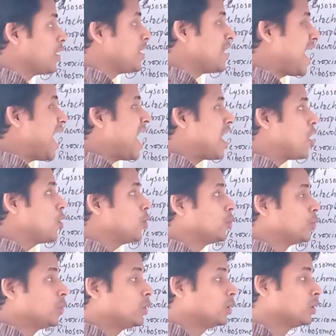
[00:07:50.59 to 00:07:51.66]

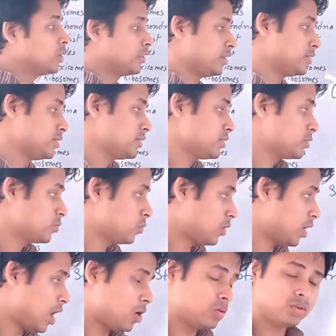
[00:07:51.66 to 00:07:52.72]
Now this is
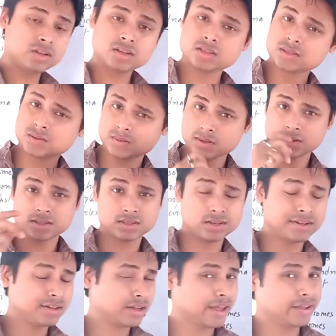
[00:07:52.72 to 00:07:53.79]
how
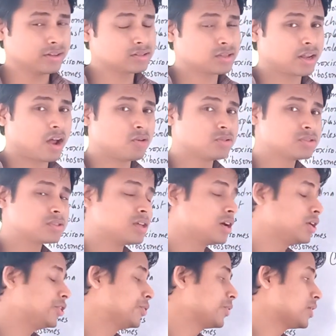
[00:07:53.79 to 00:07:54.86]
it surrounds
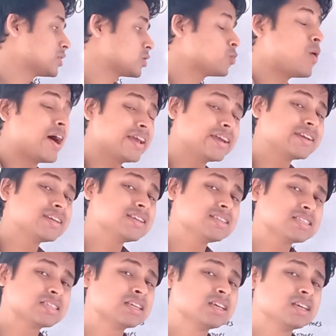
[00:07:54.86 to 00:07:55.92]
the nucleus. Why it
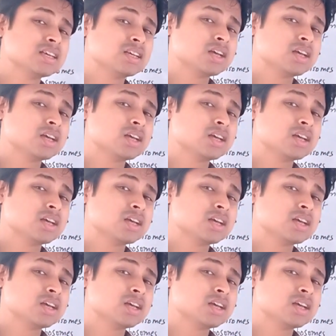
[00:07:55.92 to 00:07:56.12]
is?